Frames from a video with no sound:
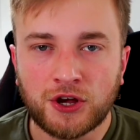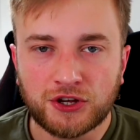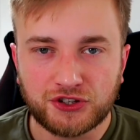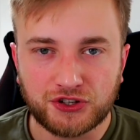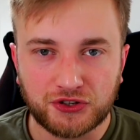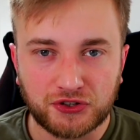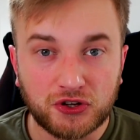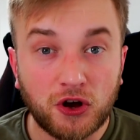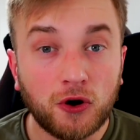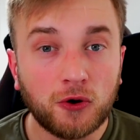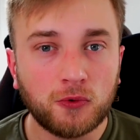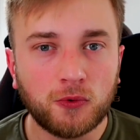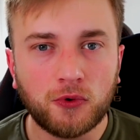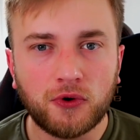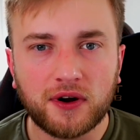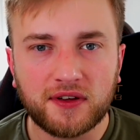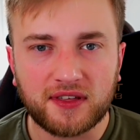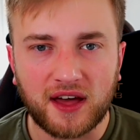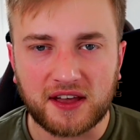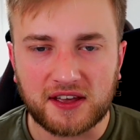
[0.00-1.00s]
So don't
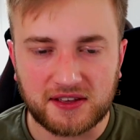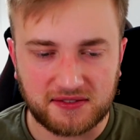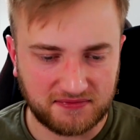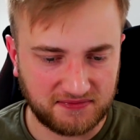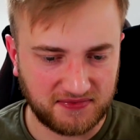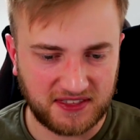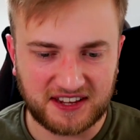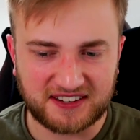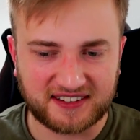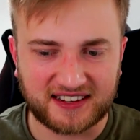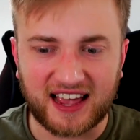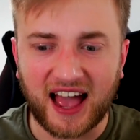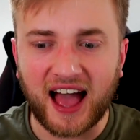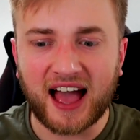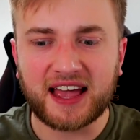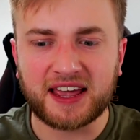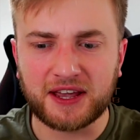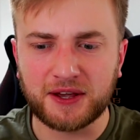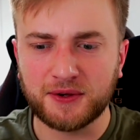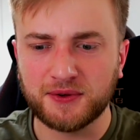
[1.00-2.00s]
worry that this
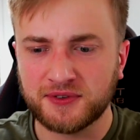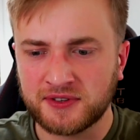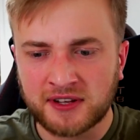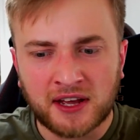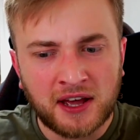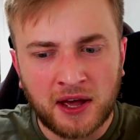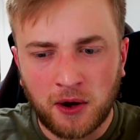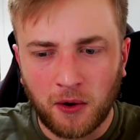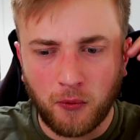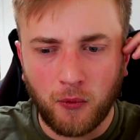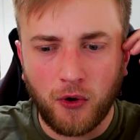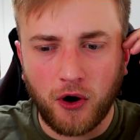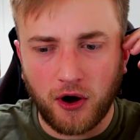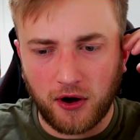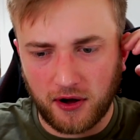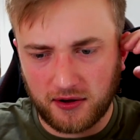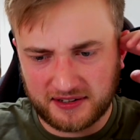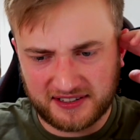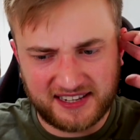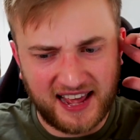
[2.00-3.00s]
guy who's,
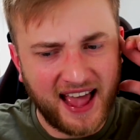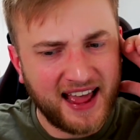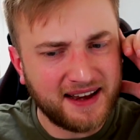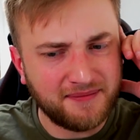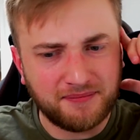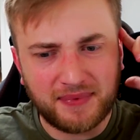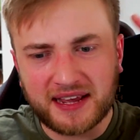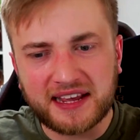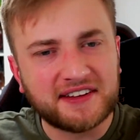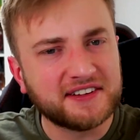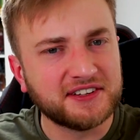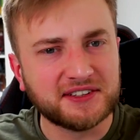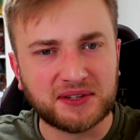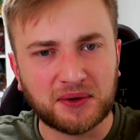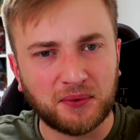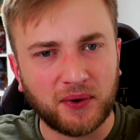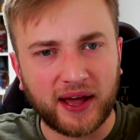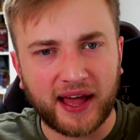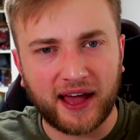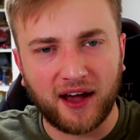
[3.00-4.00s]
10 meters
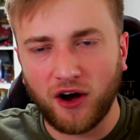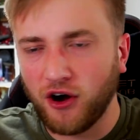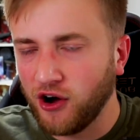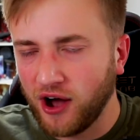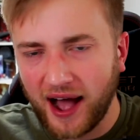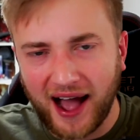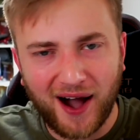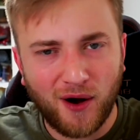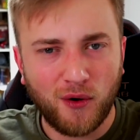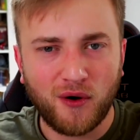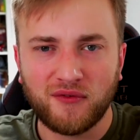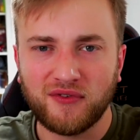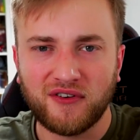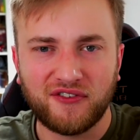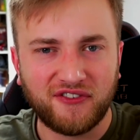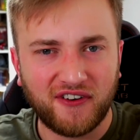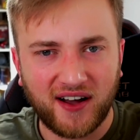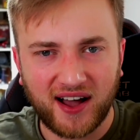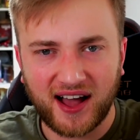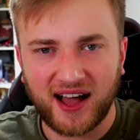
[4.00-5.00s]
away or however
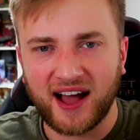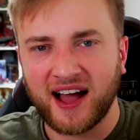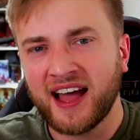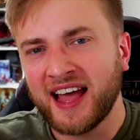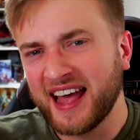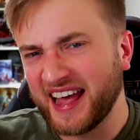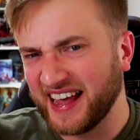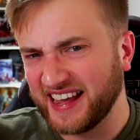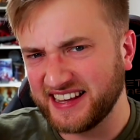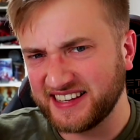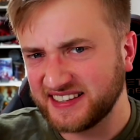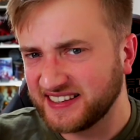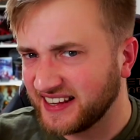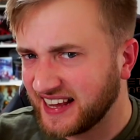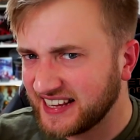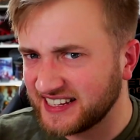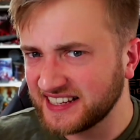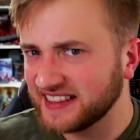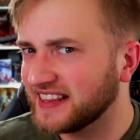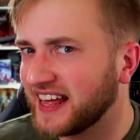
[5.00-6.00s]
far
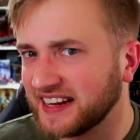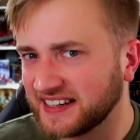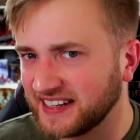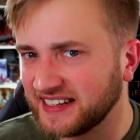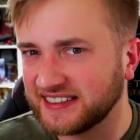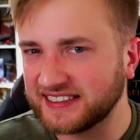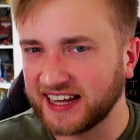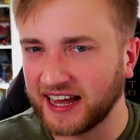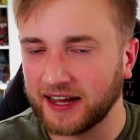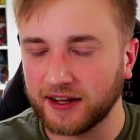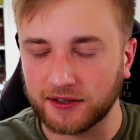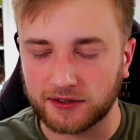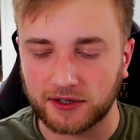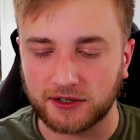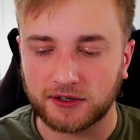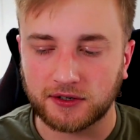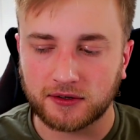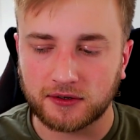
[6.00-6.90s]
isn't that detailed.